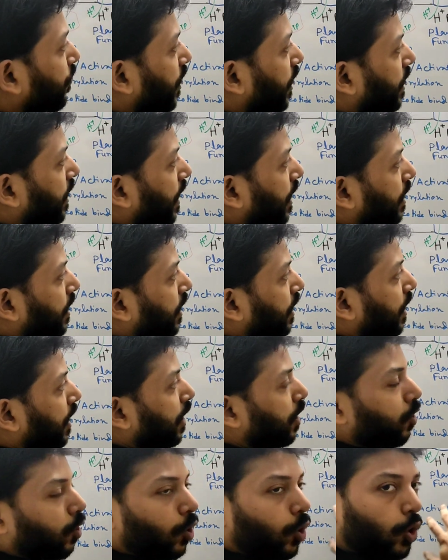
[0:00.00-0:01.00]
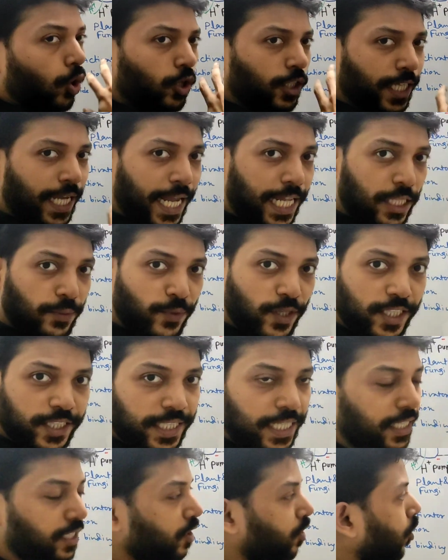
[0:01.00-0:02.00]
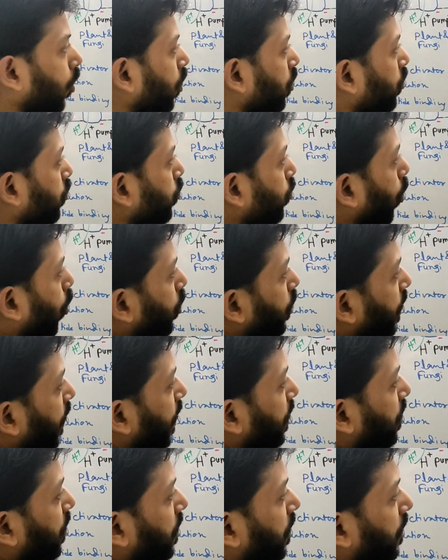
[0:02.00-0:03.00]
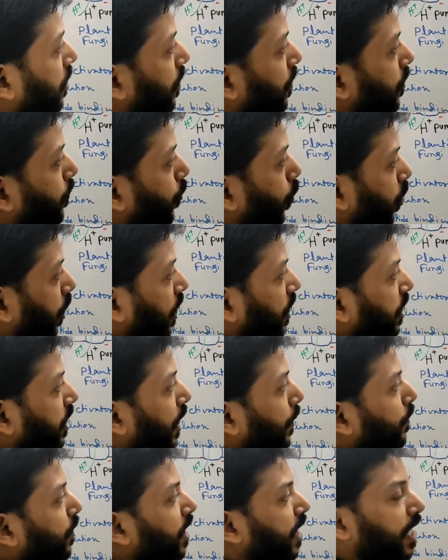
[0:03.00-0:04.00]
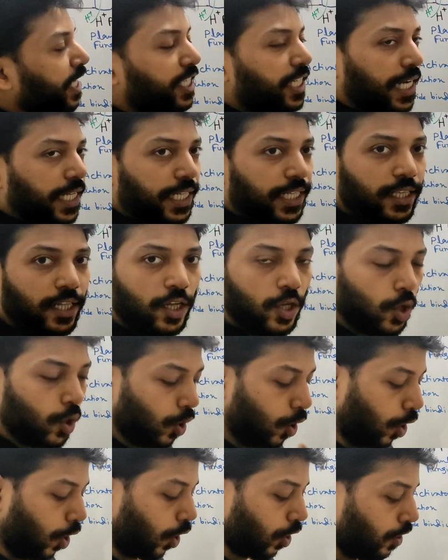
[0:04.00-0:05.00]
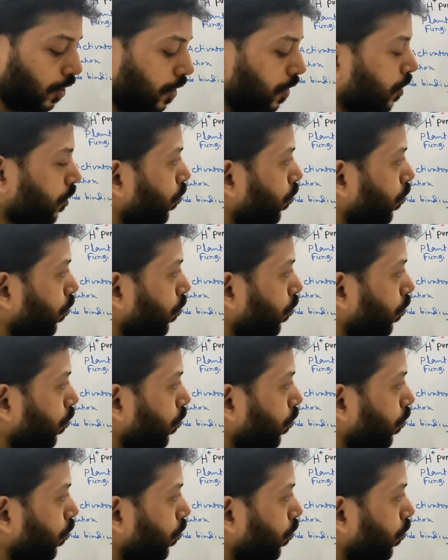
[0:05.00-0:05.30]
present in all animal cells called non-gated potassium leaky channel, or